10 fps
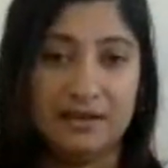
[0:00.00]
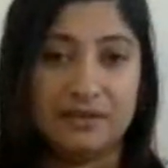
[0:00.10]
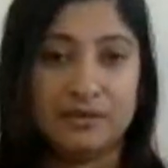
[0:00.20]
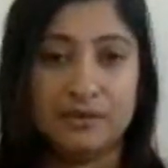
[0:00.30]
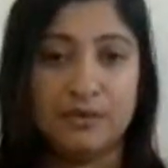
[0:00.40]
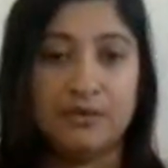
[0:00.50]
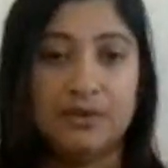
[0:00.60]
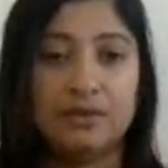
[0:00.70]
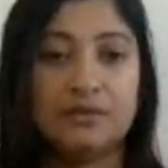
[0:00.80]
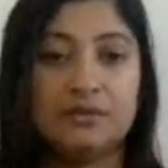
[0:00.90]
So
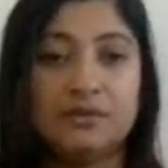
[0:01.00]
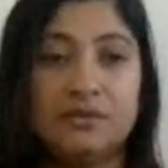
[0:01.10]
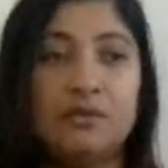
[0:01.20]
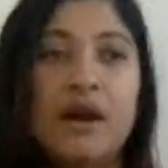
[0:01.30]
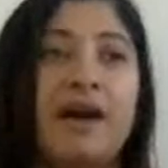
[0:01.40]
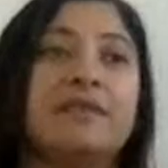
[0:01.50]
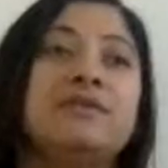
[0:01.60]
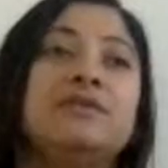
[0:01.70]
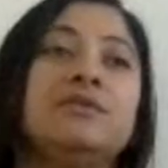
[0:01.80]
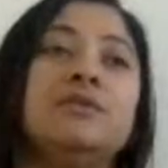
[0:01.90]
you have
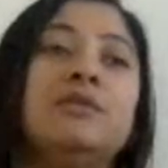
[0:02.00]
to.